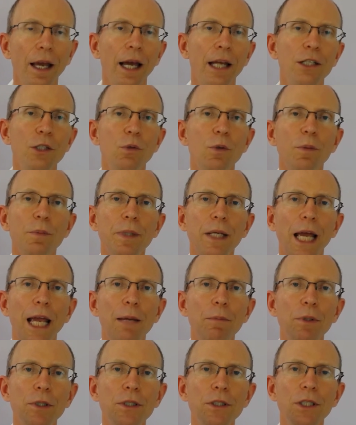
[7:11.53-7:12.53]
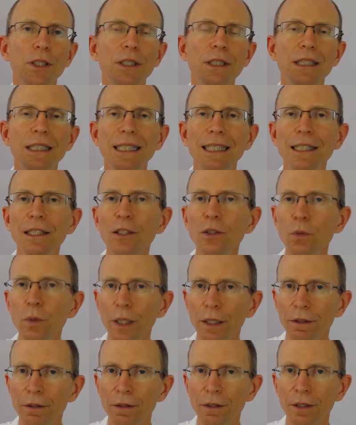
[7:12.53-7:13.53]
and you will be able to deal
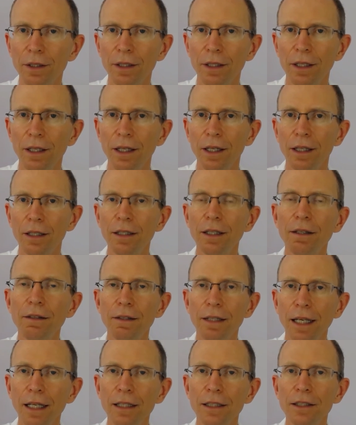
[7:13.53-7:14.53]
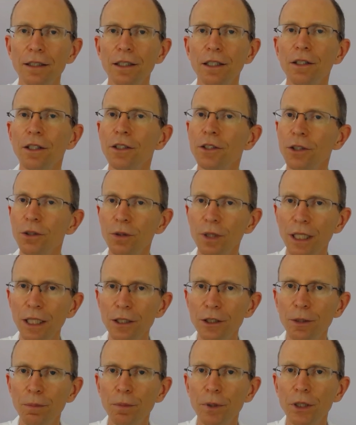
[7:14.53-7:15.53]
with the things that you
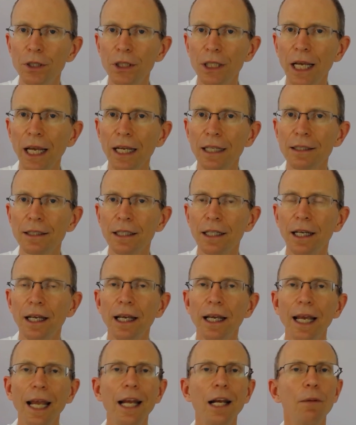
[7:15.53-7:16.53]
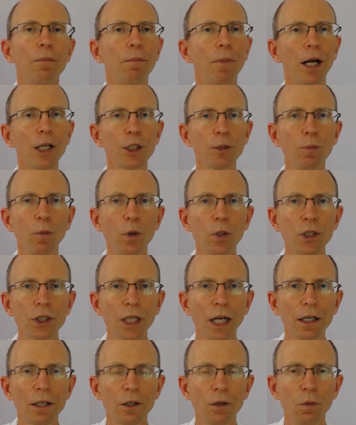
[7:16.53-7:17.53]
need to protect in a much more
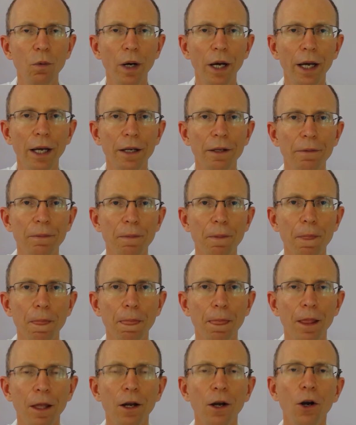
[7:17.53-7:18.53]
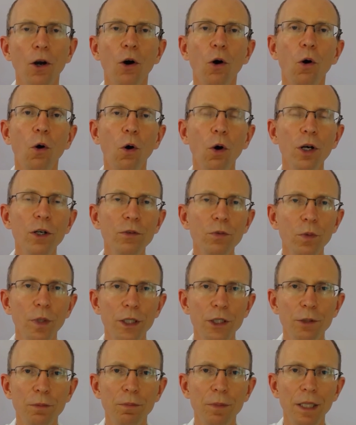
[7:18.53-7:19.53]
subtle way. All of
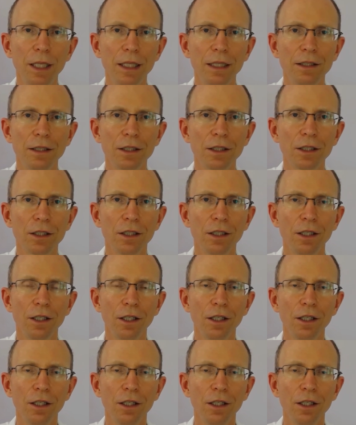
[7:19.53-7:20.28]
which means,